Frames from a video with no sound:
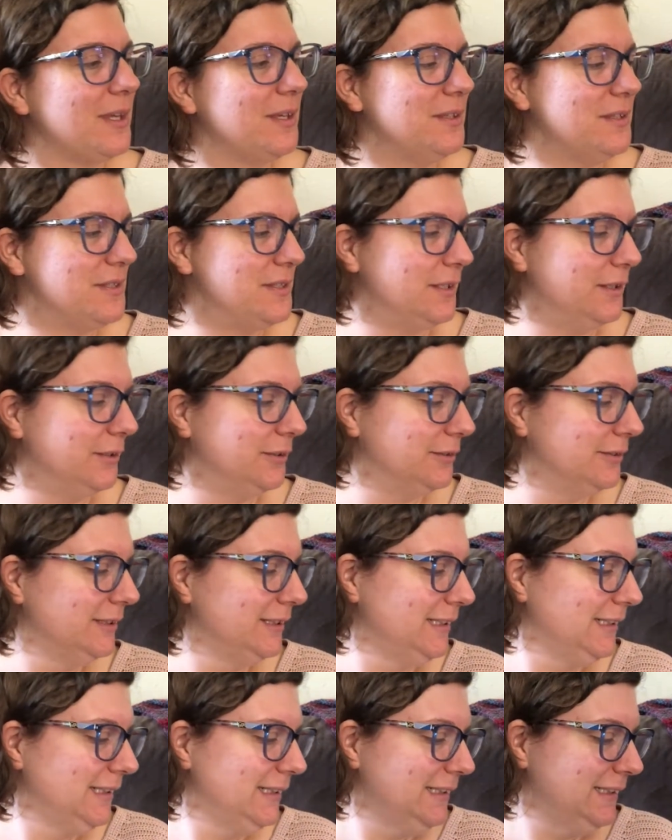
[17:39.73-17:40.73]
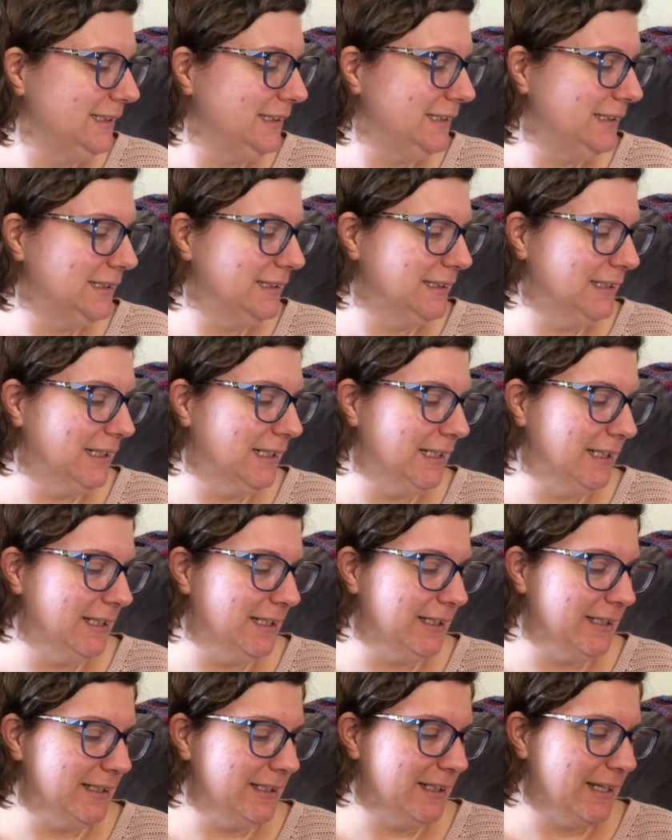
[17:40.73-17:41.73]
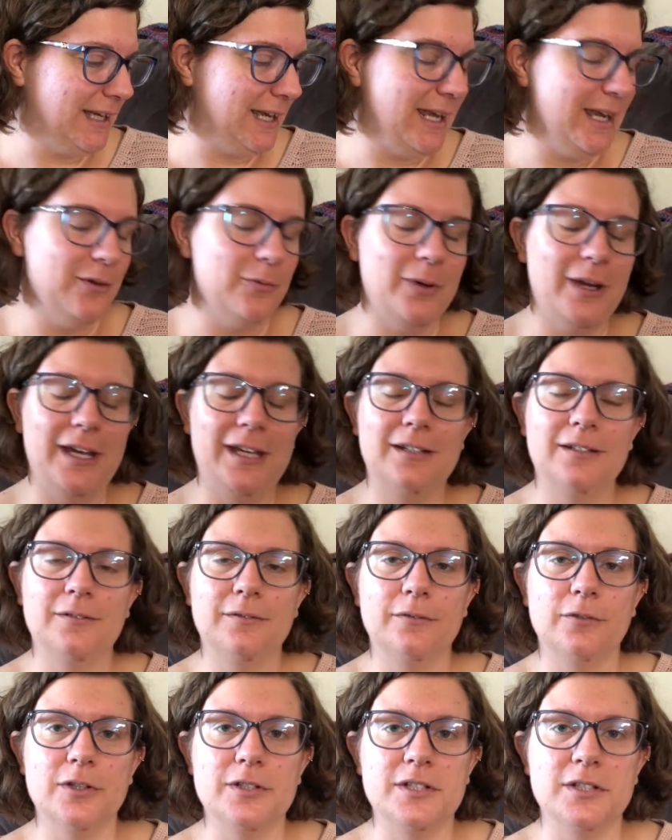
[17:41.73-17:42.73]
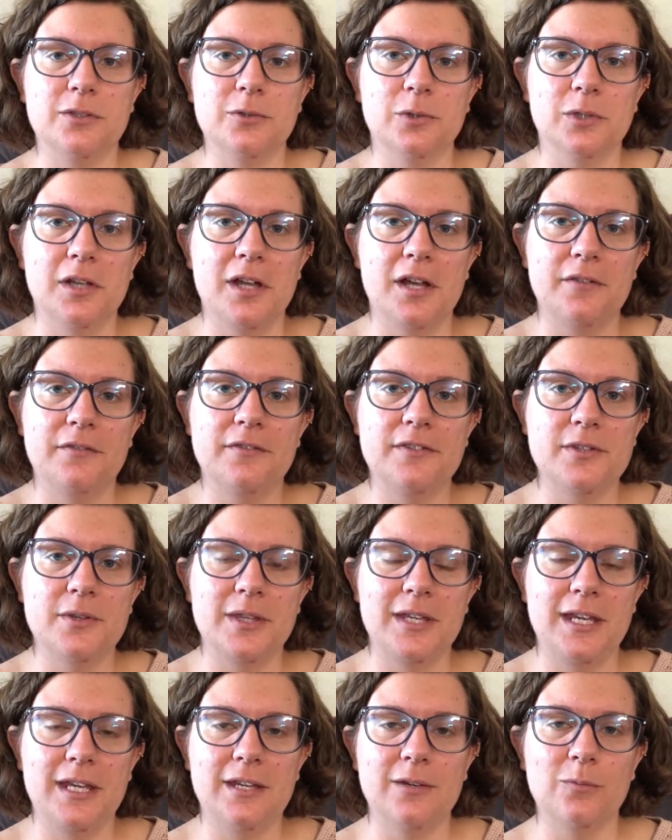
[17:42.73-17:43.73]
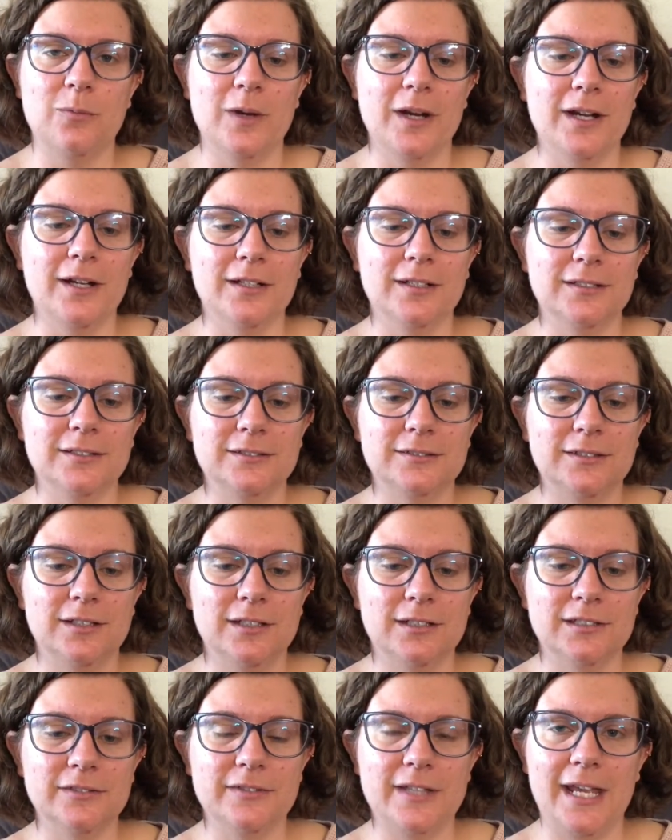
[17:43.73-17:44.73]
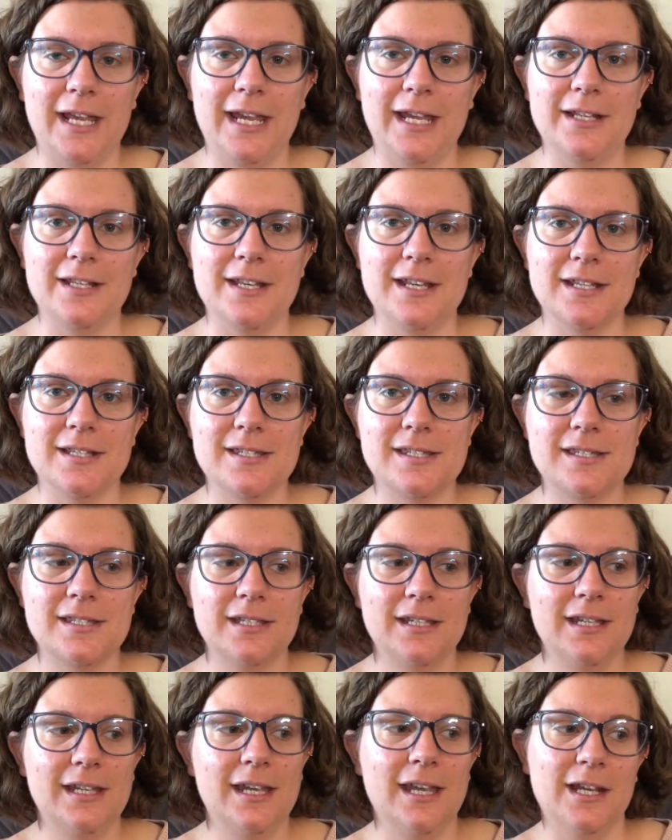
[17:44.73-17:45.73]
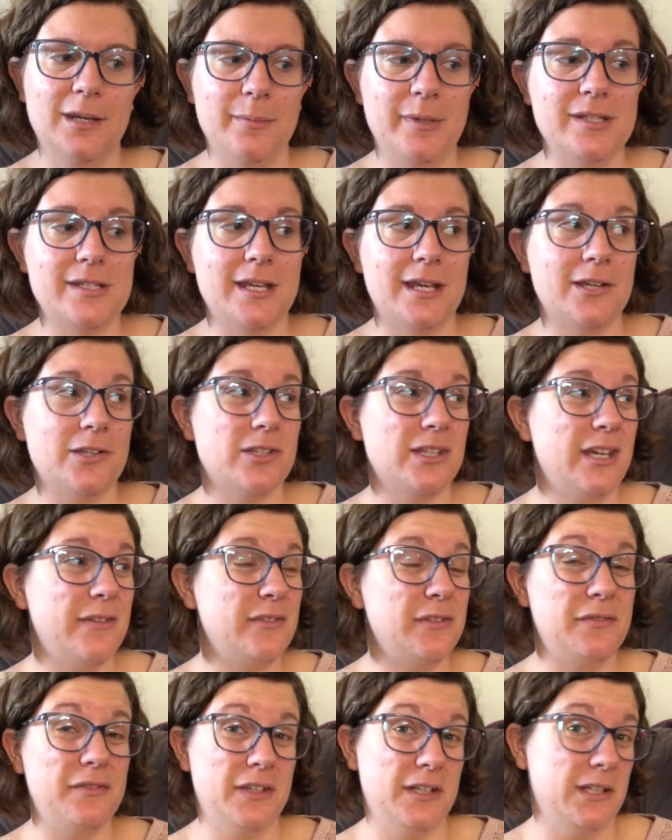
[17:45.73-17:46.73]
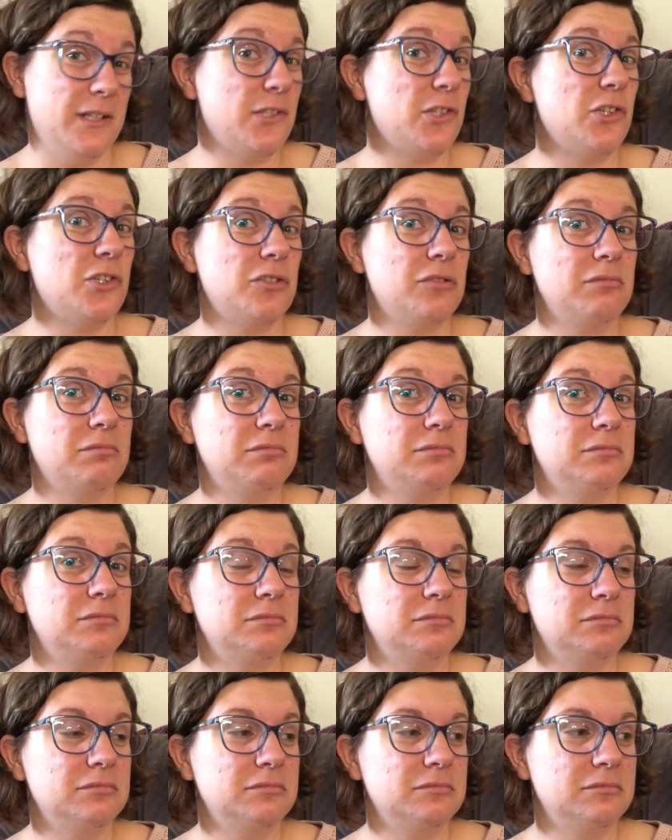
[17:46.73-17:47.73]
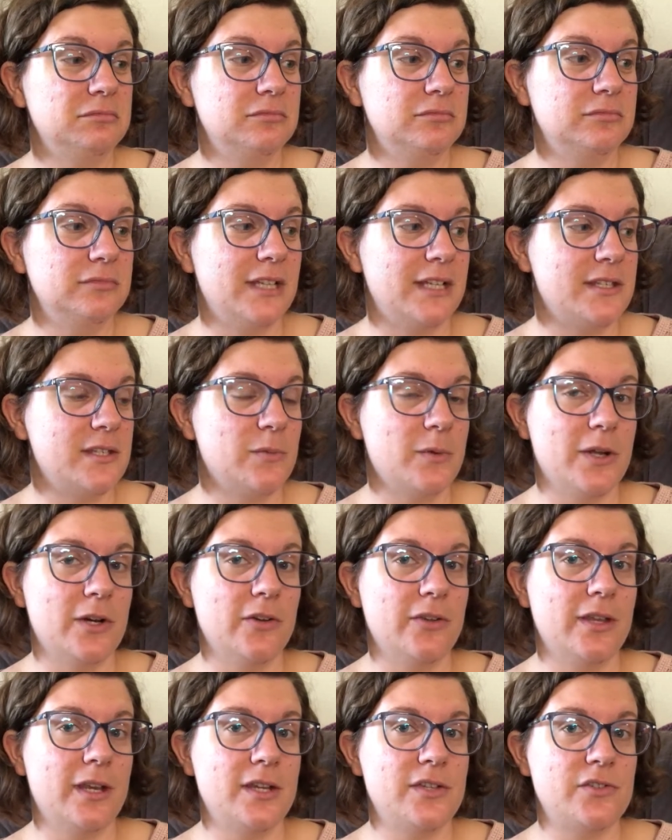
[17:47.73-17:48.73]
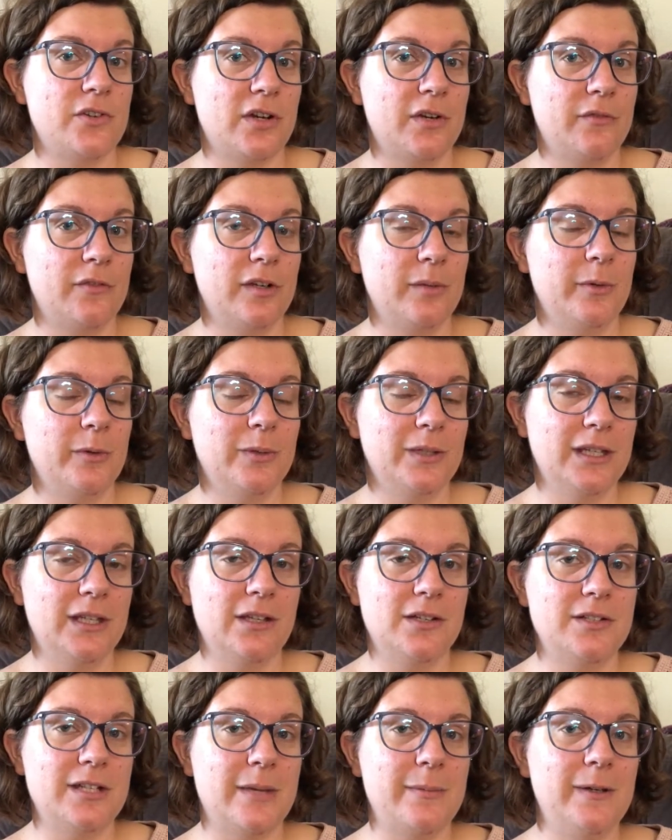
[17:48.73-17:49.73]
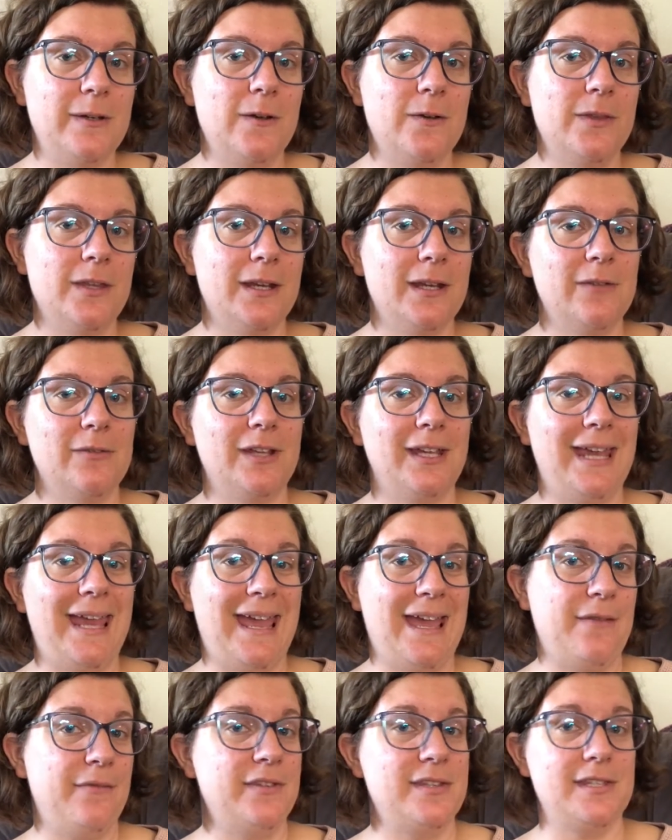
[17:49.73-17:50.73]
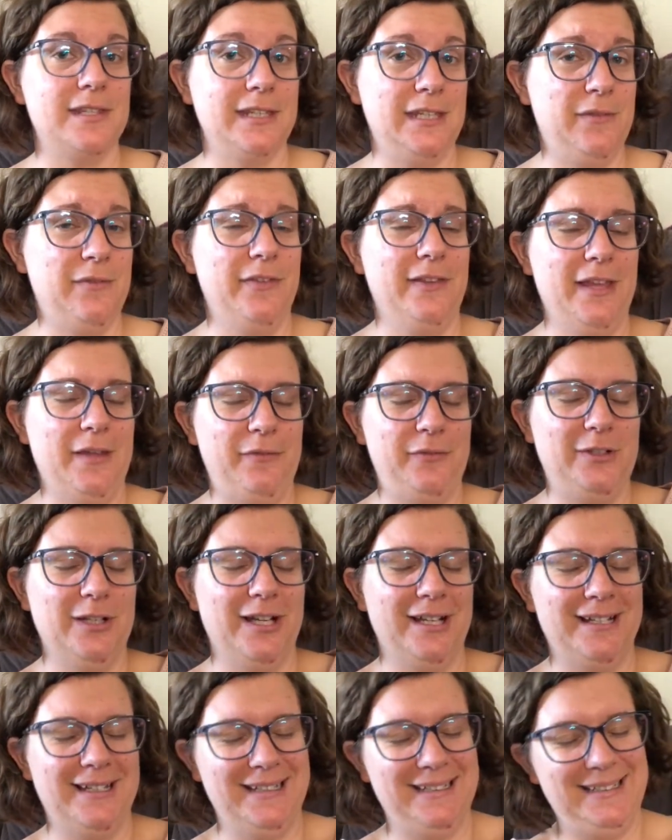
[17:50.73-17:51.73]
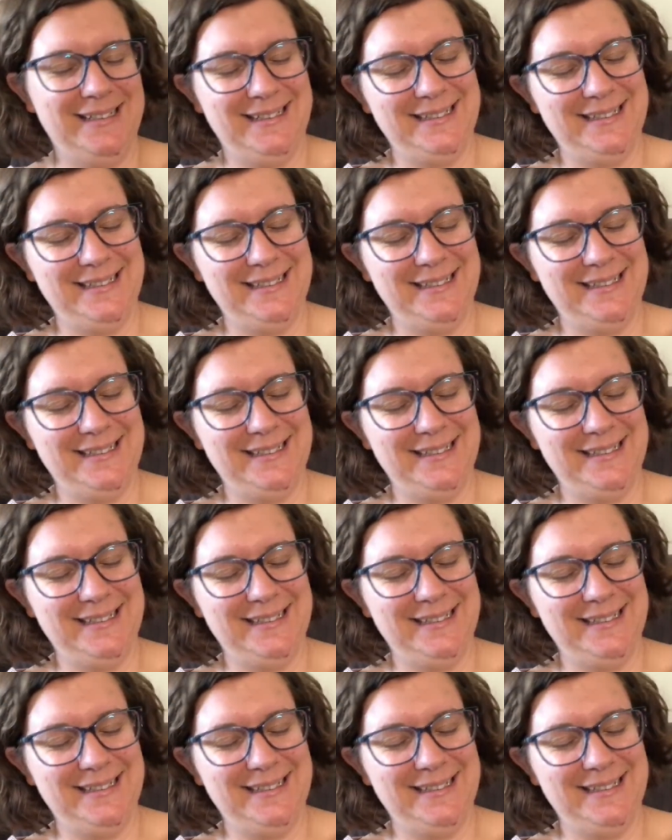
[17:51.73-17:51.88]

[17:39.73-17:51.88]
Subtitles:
So I can't wait for it to cool off so that he can wear all of the hand knits, and it means I actually have to finish that sweater that I started for him a really long time ago that I have like half a sleeve left on.